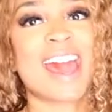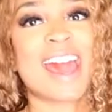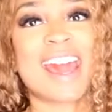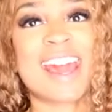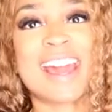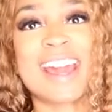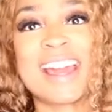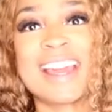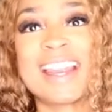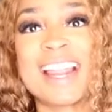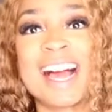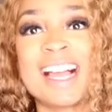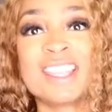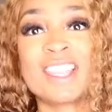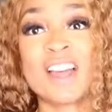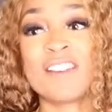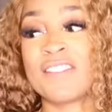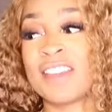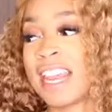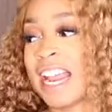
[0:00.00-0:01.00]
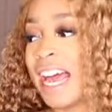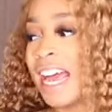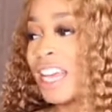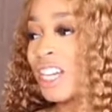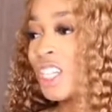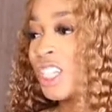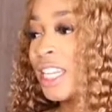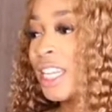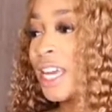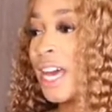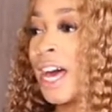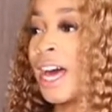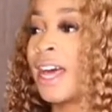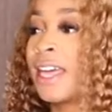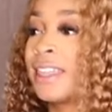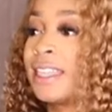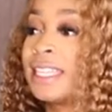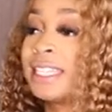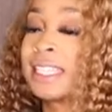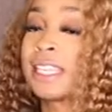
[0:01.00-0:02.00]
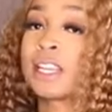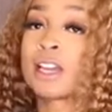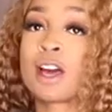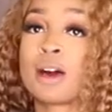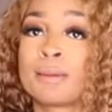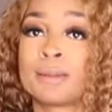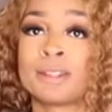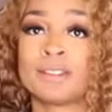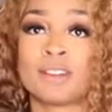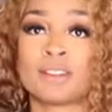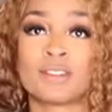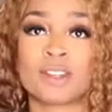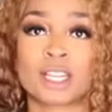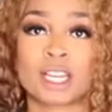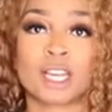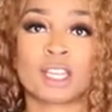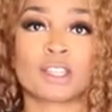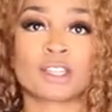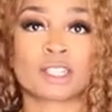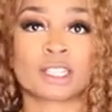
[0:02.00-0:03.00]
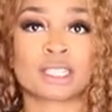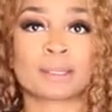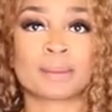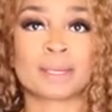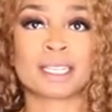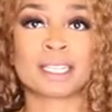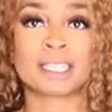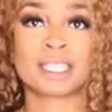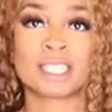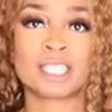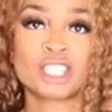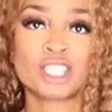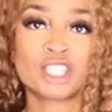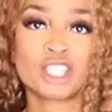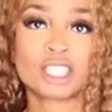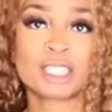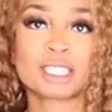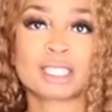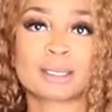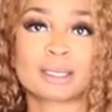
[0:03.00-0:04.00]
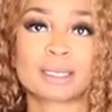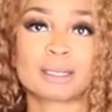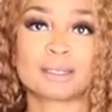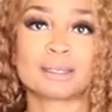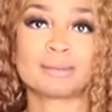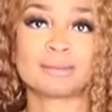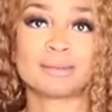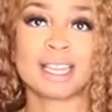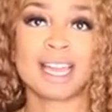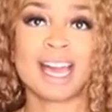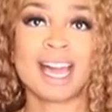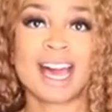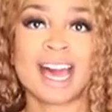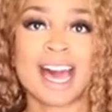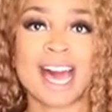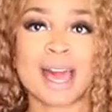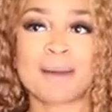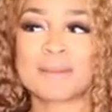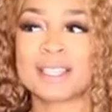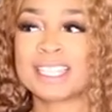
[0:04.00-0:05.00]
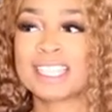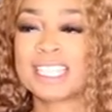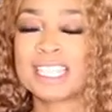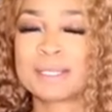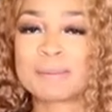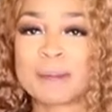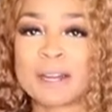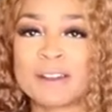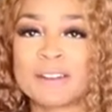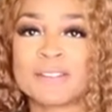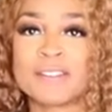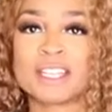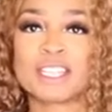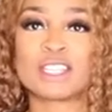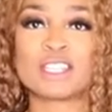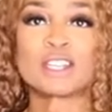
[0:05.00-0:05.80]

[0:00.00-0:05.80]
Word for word: And I love it. I actually got this in a couple of different colors because this is just, I mean, this is perfect.